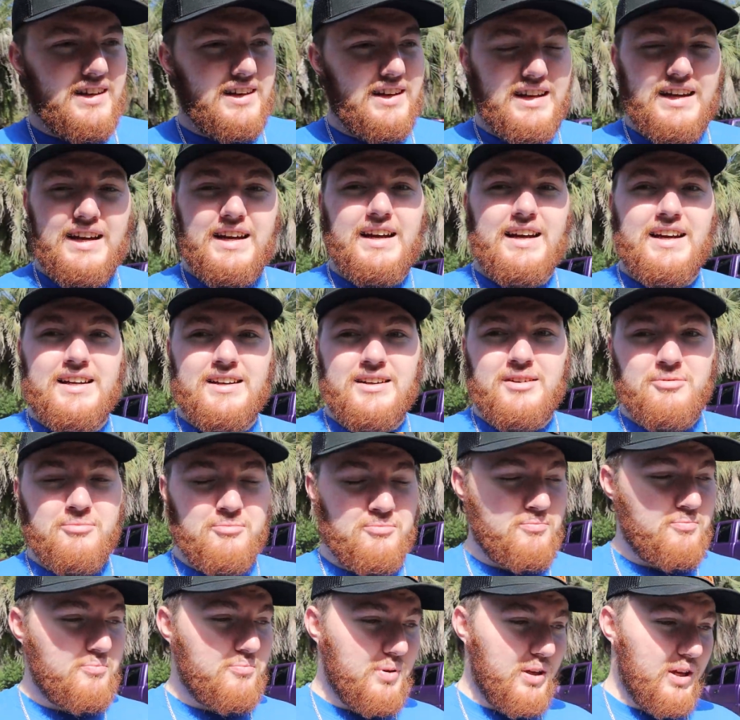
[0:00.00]
and
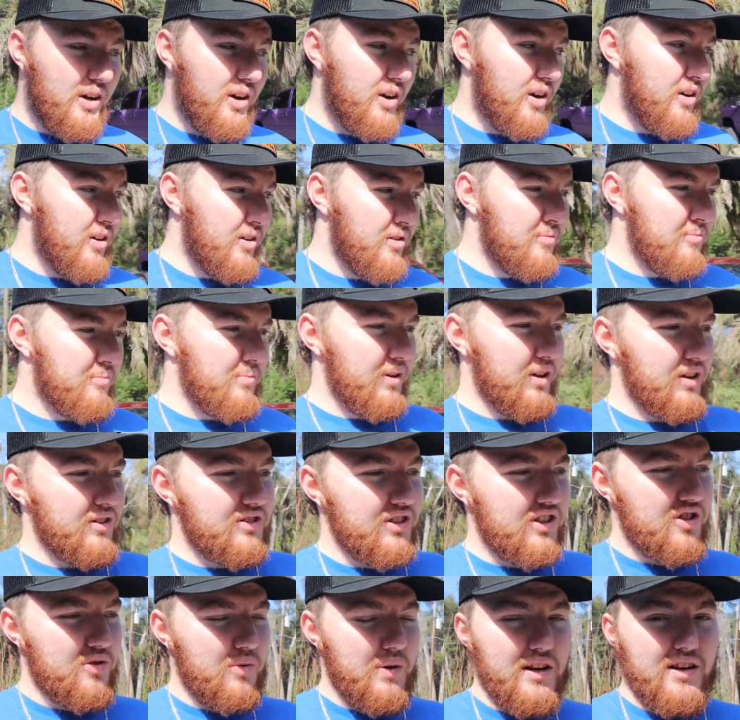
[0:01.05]
be all
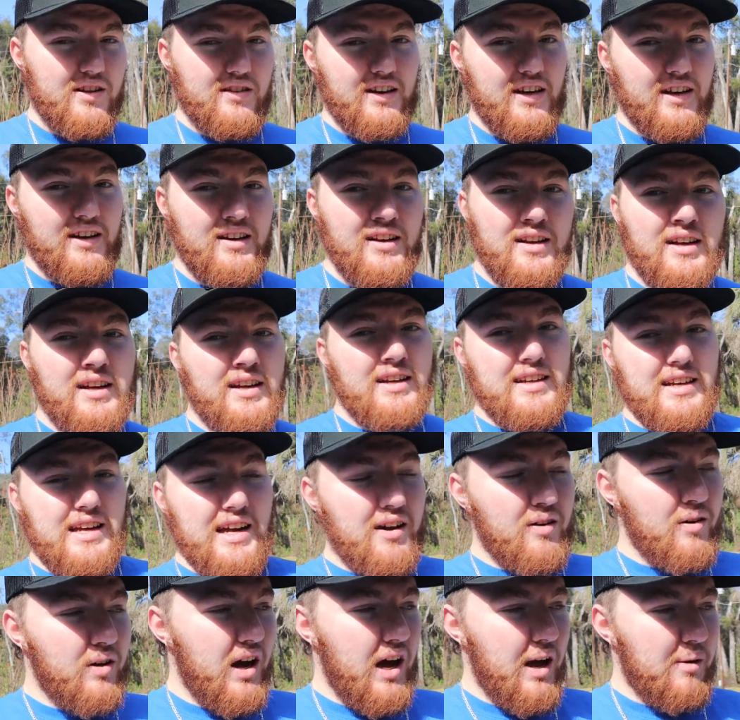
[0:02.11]
situated then.
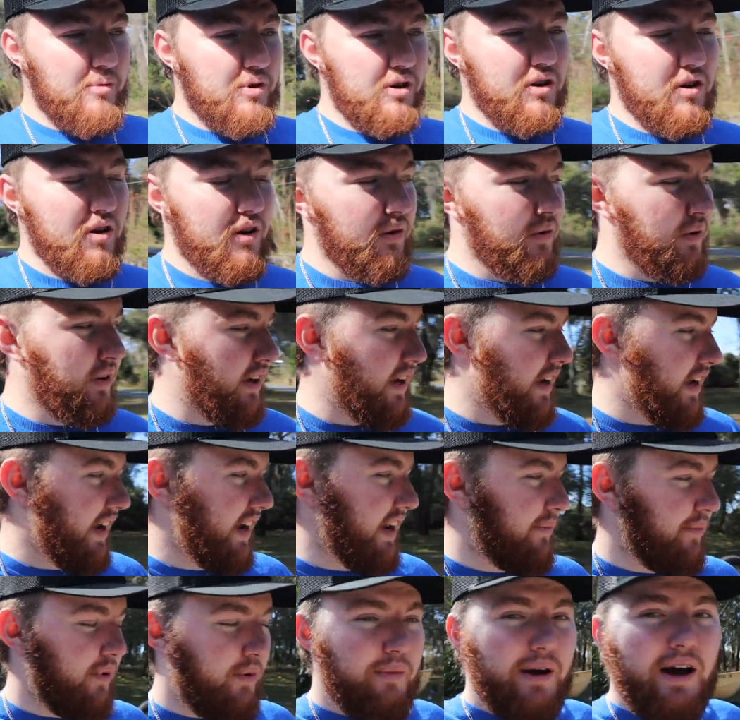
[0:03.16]
Now I'm gonna go
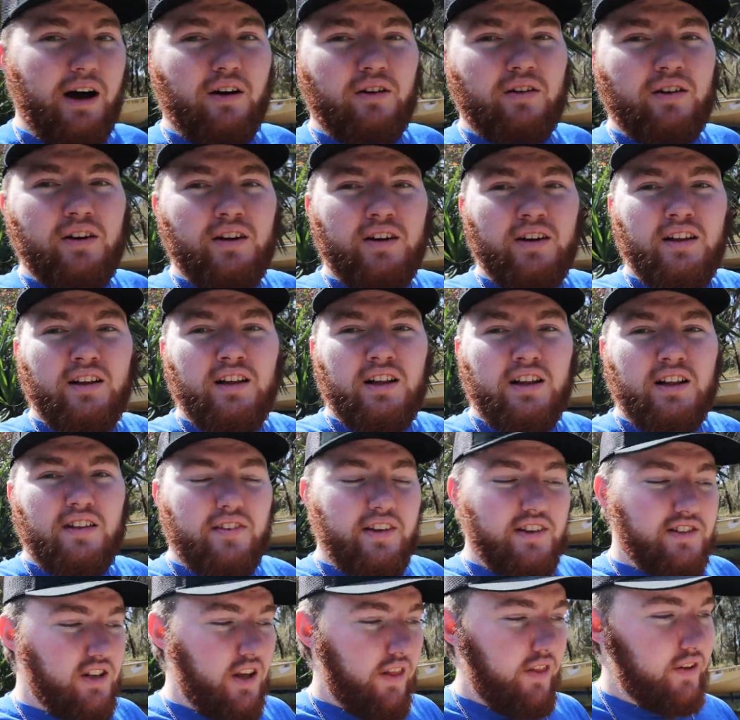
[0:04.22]
and I'm gonna mount
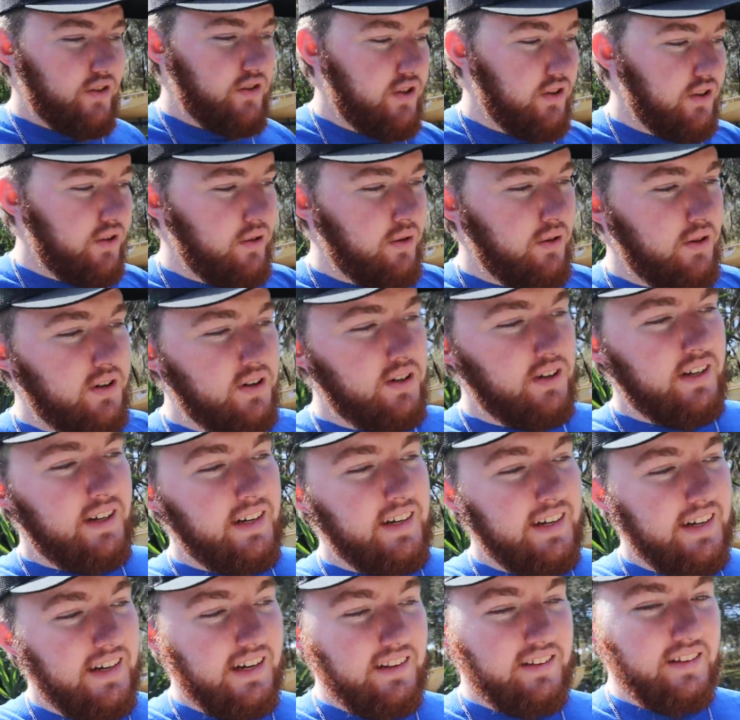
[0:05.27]
these other two
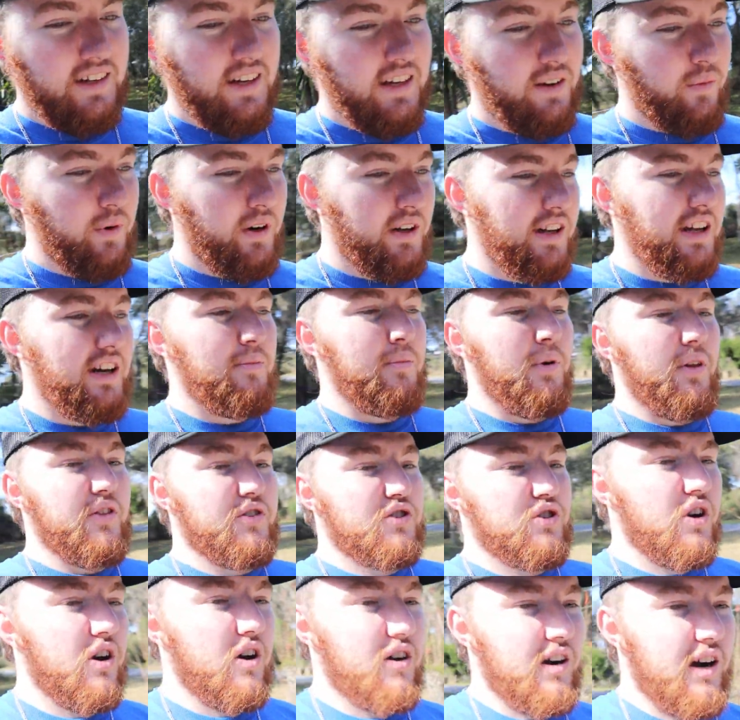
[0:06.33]
and then we can get them on the
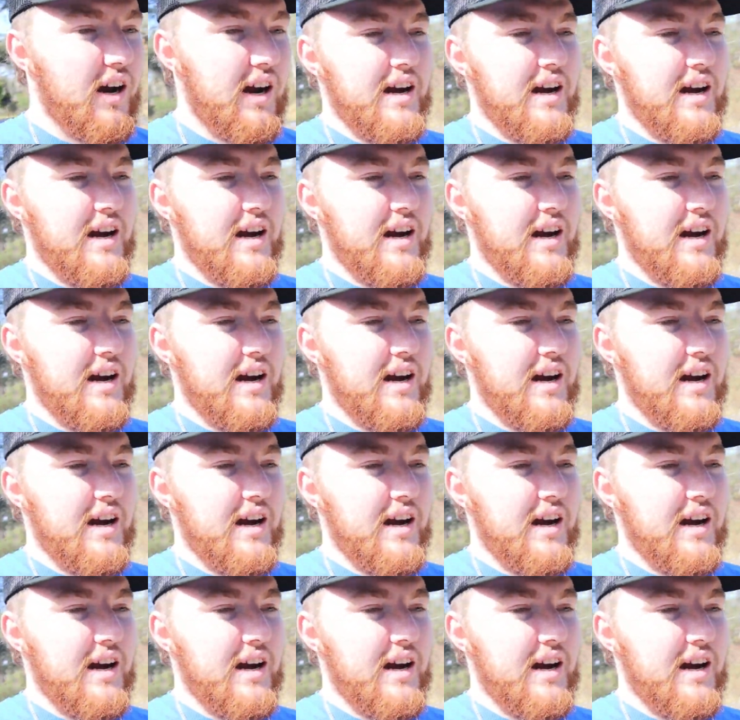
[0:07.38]
truck.